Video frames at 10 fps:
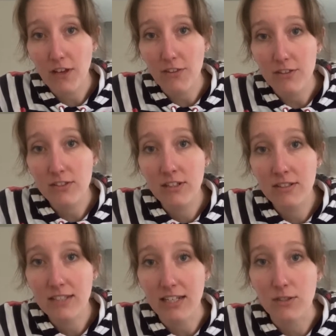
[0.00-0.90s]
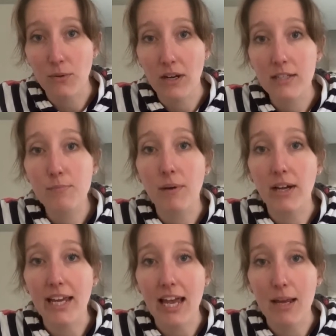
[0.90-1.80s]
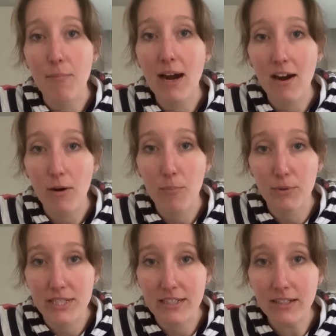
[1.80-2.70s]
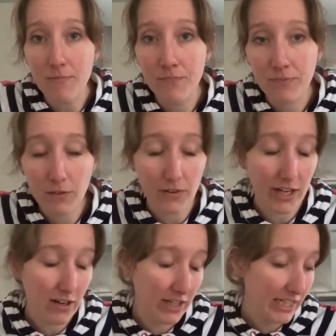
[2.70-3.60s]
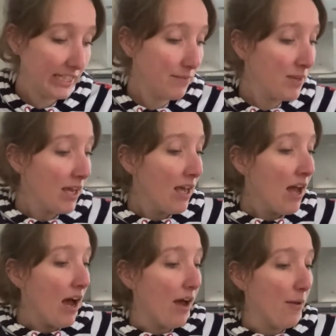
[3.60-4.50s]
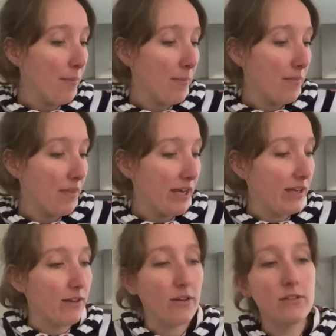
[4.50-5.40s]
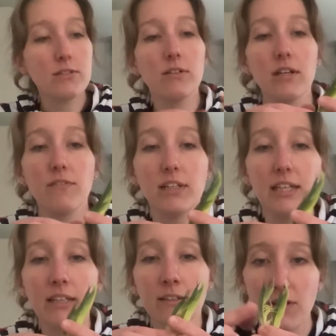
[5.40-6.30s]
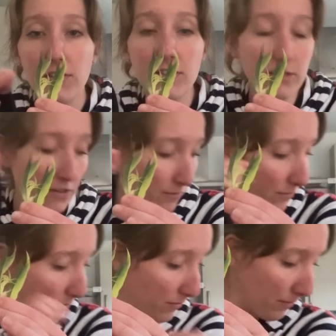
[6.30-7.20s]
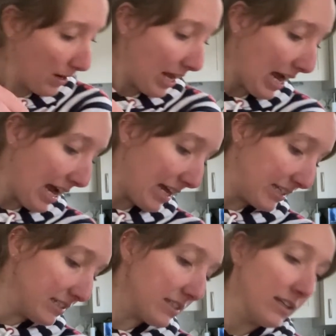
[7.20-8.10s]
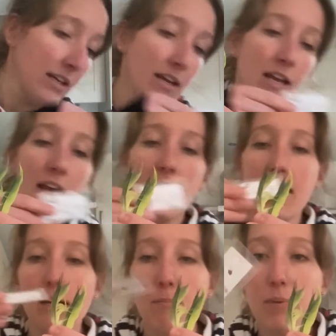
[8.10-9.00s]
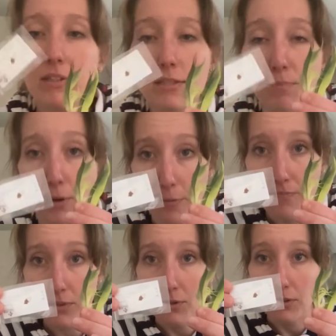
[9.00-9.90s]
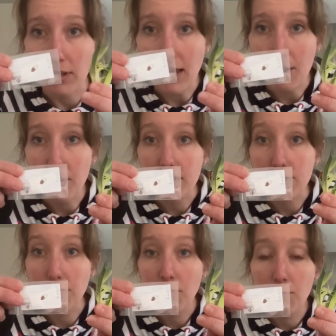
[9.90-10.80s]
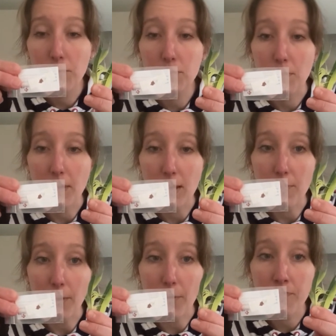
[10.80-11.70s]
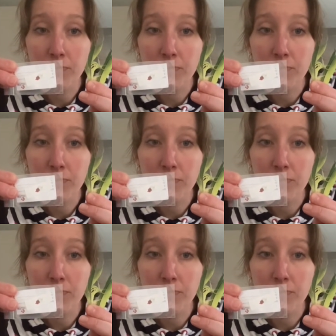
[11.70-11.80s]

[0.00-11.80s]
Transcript: feathers sent to us by a parrot breeder, very kindly. There you go, two lovely feathers. And a blood spot on a piece of filter paper.